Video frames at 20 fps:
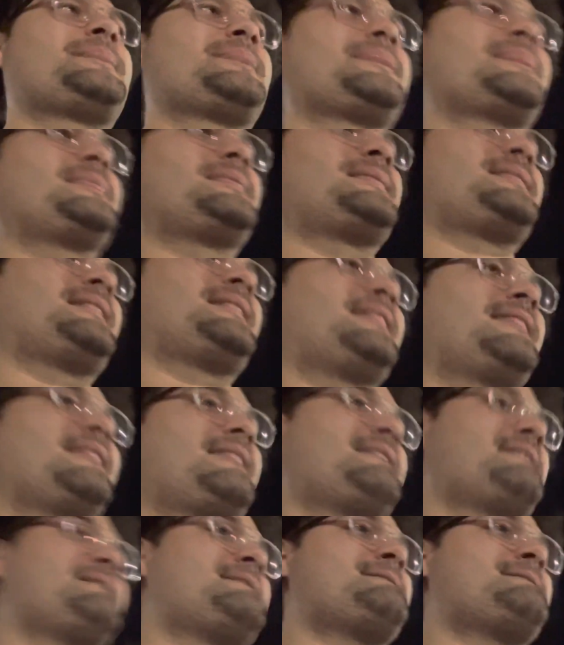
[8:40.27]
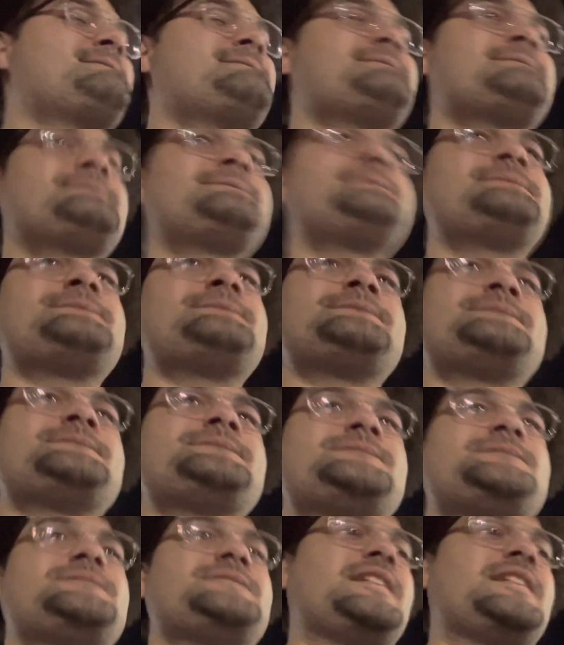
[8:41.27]
Um, around here or just in
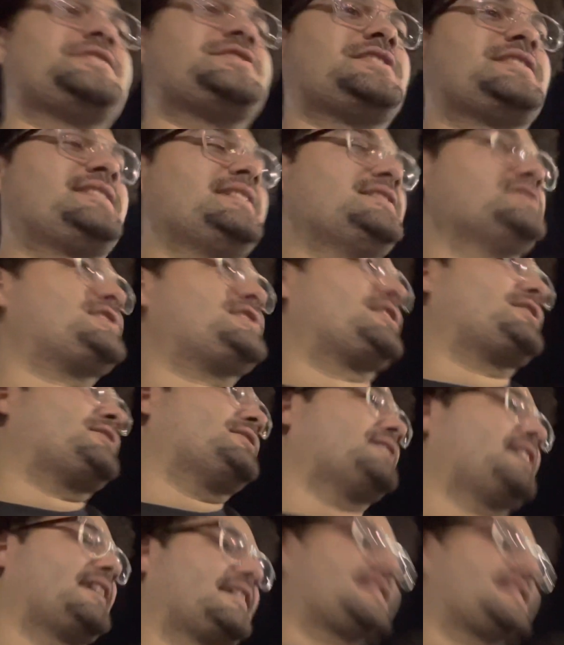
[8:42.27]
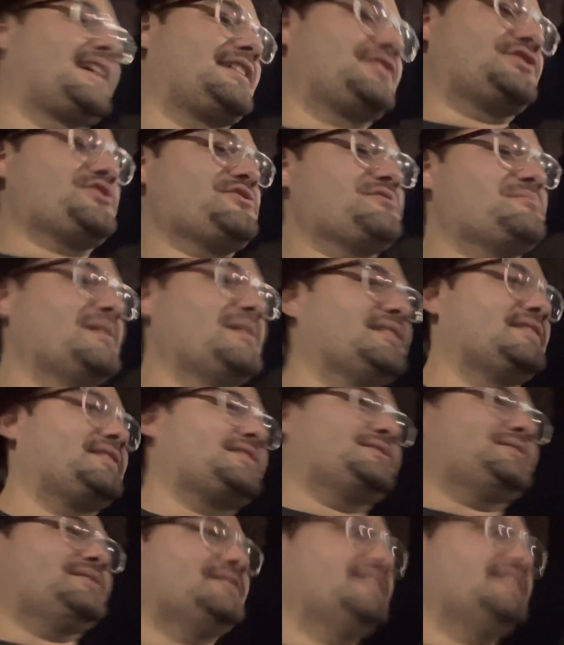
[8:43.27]
general? Just in general, like that you've been to.
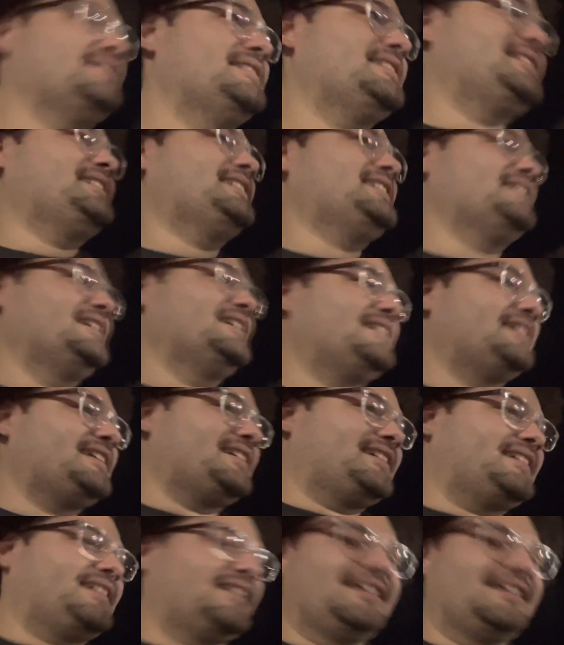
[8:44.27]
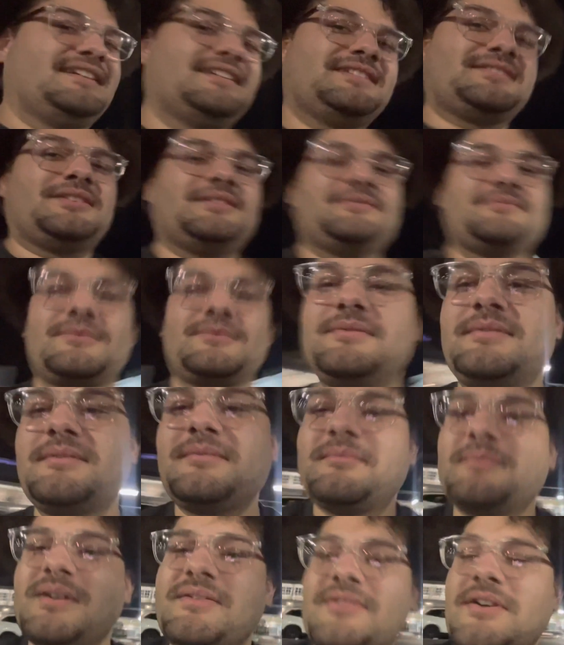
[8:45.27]
The one in Florida was nice. The,
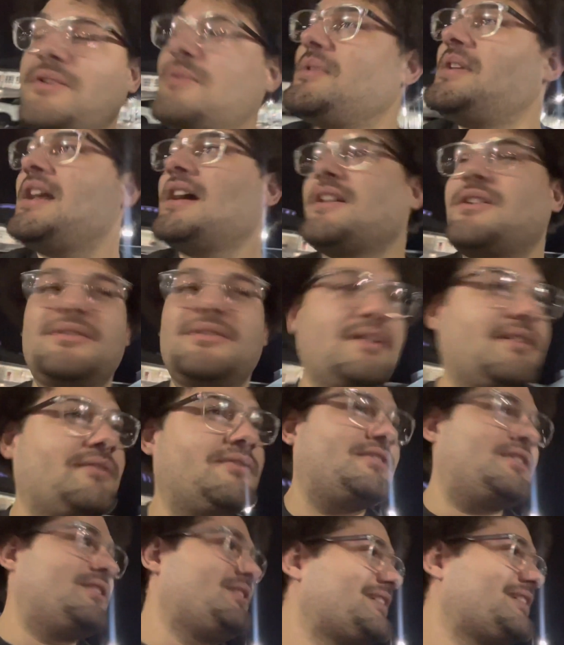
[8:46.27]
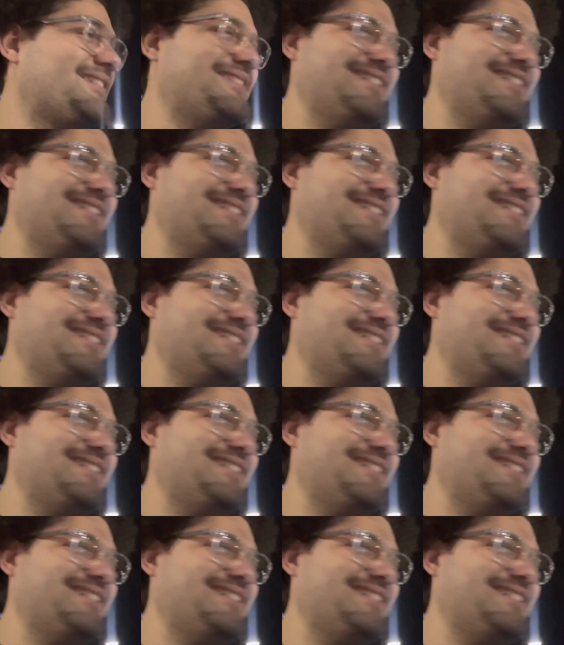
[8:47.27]
motherfucker, we not going to Florida.